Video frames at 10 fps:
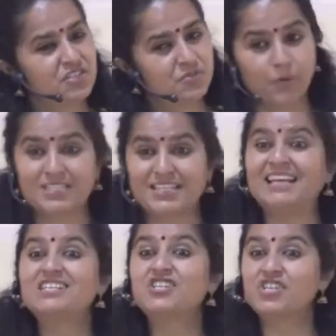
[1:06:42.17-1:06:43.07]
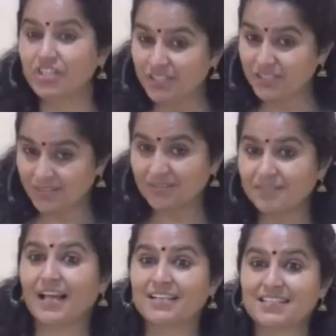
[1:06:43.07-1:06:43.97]
Potential,
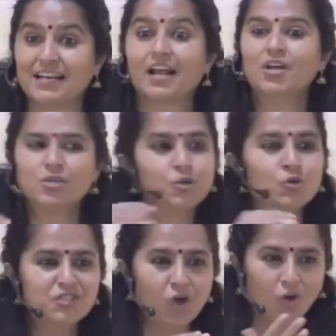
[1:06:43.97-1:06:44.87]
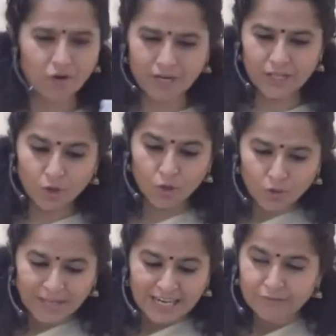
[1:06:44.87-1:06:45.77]
excellent. So you see already you're
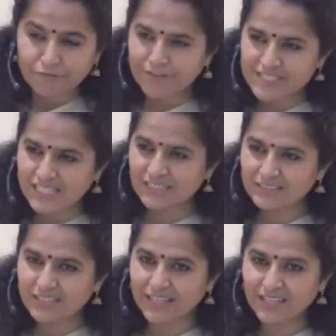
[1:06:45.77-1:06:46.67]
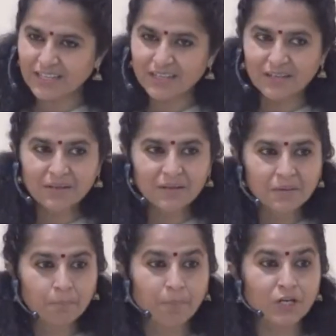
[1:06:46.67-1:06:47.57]
looking at a physical thing,
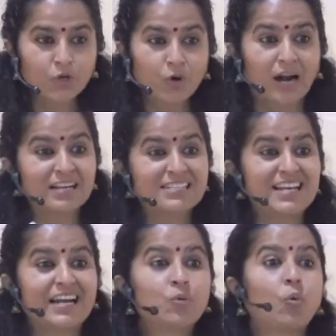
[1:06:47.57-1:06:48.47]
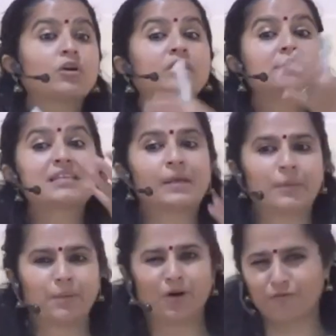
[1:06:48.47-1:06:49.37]
but you're understanding what it is
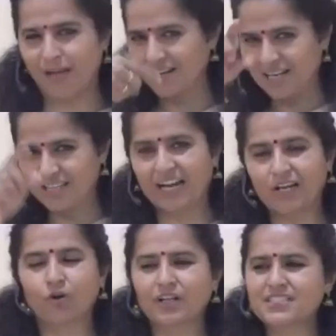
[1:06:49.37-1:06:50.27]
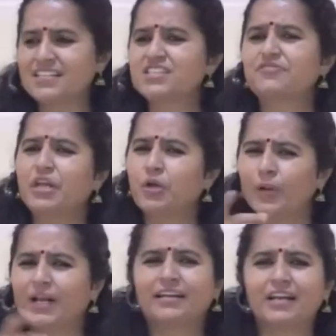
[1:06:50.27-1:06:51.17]
capable of. And in that context, I'll just very
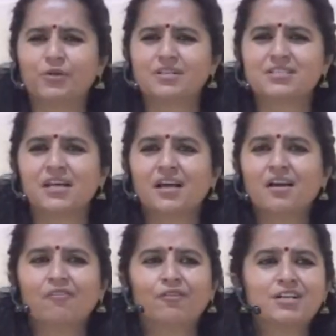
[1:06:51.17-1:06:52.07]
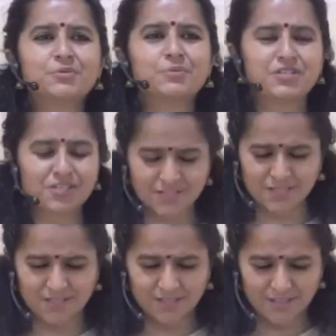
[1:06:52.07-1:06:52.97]
quickly tell you this verse, which is
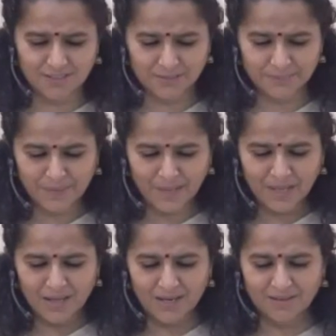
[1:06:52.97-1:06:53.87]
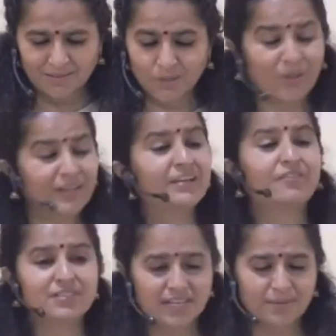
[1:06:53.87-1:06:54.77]
the one that
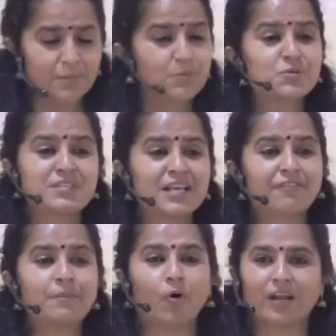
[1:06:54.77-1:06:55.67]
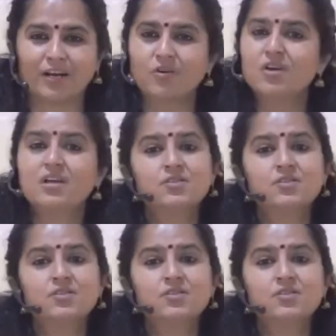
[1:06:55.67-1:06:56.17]
we are supposed to say every morning, no?